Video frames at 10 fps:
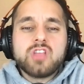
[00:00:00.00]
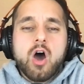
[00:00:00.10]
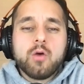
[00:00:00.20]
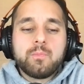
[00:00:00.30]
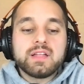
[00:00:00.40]

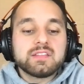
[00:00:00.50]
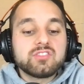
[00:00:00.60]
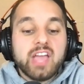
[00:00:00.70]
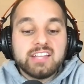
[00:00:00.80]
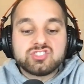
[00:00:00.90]
No, but
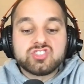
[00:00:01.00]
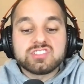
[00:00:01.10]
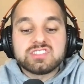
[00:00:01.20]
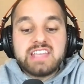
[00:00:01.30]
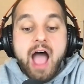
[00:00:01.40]
it's
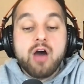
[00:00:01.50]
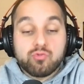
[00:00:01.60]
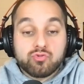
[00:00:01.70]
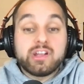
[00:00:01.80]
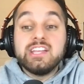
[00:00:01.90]
just the
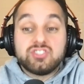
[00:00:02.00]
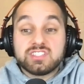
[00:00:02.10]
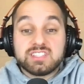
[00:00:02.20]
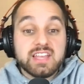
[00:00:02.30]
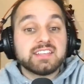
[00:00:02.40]

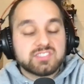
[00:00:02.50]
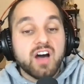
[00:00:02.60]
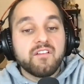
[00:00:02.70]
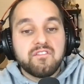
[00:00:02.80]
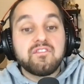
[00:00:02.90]
outrageousness
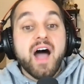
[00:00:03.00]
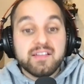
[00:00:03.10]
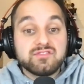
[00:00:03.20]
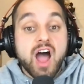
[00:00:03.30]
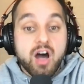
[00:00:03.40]
of
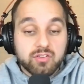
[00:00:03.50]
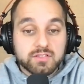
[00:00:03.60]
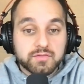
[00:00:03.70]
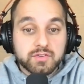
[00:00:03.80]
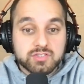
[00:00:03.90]

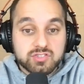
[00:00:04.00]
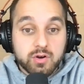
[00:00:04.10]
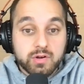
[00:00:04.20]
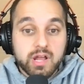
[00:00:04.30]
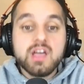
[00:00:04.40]
$5 for a
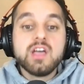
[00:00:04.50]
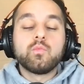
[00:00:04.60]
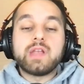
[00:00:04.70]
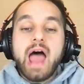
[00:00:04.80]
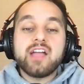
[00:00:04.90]
soda.
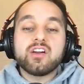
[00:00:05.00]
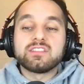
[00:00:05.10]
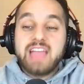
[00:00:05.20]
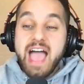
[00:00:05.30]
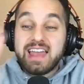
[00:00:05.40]
When I
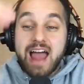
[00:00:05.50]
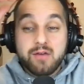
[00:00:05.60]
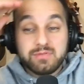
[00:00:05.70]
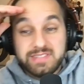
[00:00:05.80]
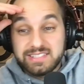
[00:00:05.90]
heard that,
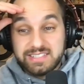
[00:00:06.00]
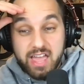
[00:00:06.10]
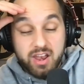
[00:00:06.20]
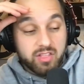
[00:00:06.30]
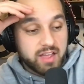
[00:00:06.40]
I was then
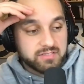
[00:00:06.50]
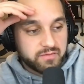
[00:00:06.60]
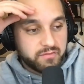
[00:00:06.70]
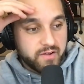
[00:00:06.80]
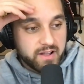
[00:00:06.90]
standing online. I was
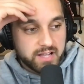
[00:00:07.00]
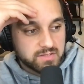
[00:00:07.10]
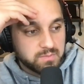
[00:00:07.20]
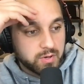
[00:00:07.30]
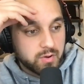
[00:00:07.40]
like, fuck, I
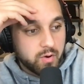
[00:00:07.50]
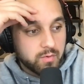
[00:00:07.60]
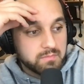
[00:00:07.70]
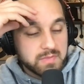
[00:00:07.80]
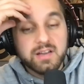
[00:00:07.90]
just bought a
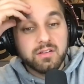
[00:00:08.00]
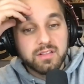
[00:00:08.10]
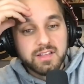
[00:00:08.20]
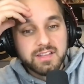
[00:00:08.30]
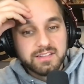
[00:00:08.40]
whole
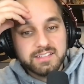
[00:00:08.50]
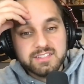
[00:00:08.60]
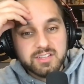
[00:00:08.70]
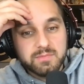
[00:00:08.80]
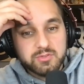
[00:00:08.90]
meal. Like,
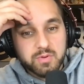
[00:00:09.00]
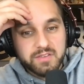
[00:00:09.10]
this is going to be